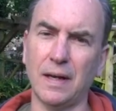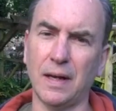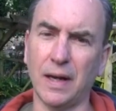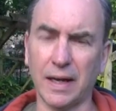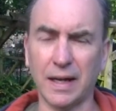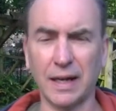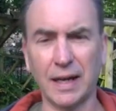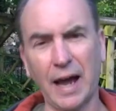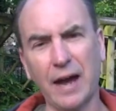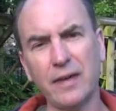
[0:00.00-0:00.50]
And
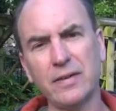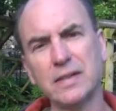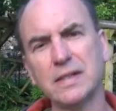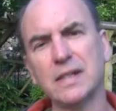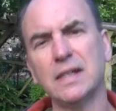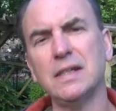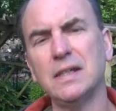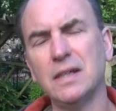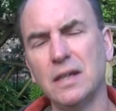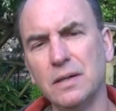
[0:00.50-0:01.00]
I can
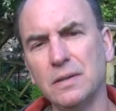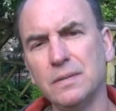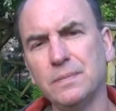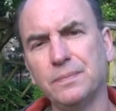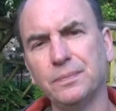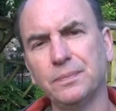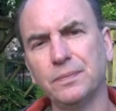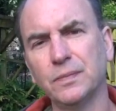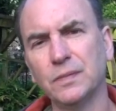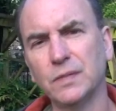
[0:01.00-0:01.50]
guarantee you
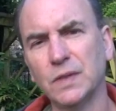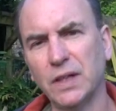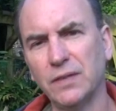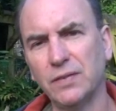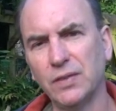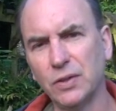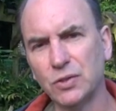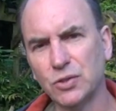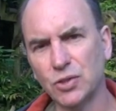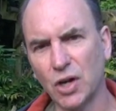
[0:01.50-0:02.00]
that
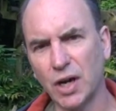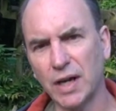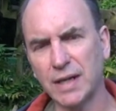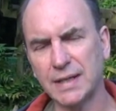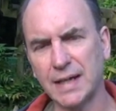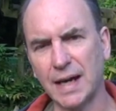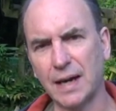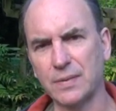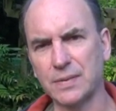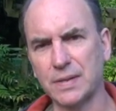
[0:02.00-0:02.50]
if you
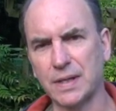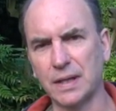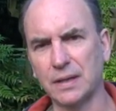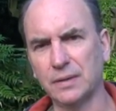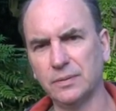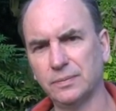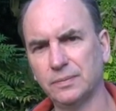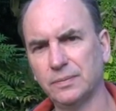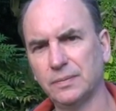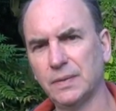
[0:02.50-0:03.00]
try dowsing,